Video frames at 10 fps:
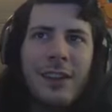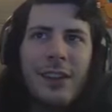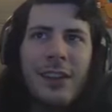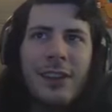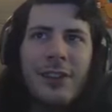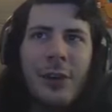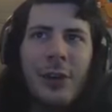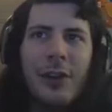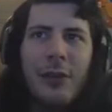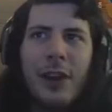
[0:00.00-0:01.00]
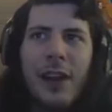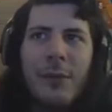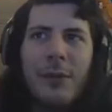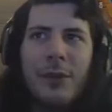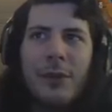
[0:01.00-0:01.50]
is the joy of what
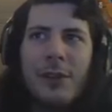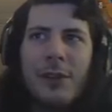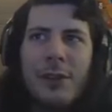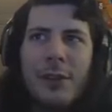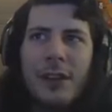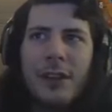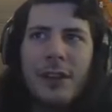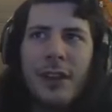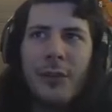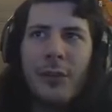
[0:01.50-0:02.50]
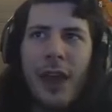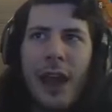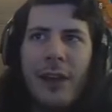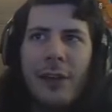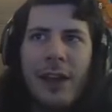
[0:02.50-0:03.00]
happens when you're doing stuff
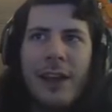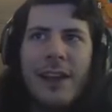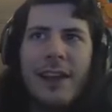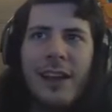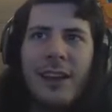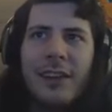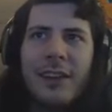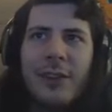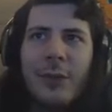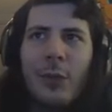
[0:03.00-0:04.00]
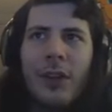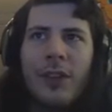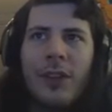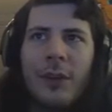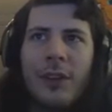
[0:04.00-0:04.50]
without any context
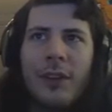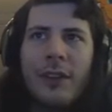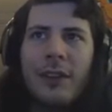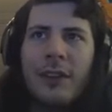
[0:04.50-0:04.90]
whatsoever.